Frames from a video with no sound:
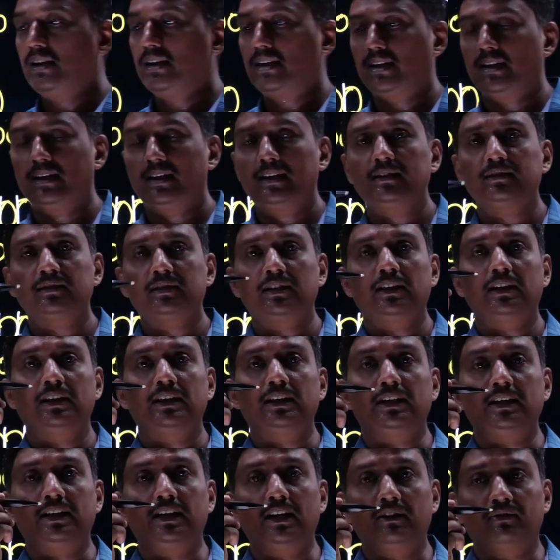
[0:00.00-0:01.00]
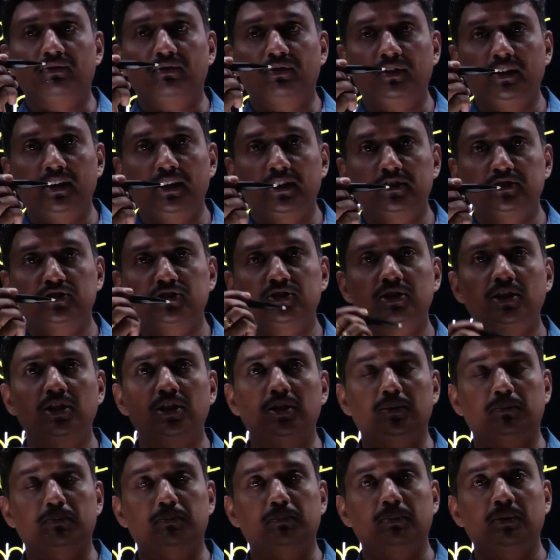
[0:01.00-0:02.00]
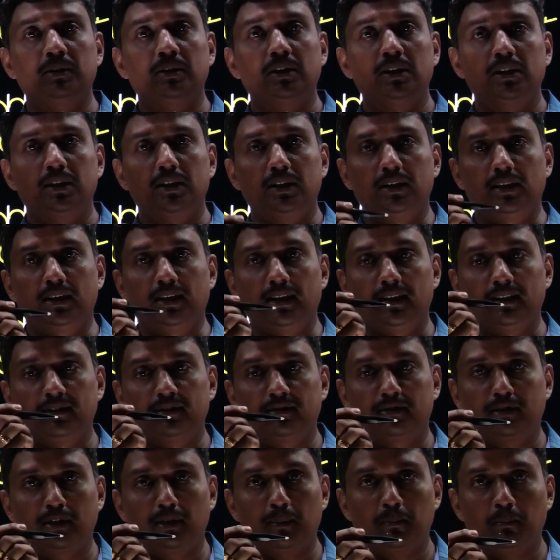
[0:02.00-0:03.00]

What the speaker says: it has definite shape. It has a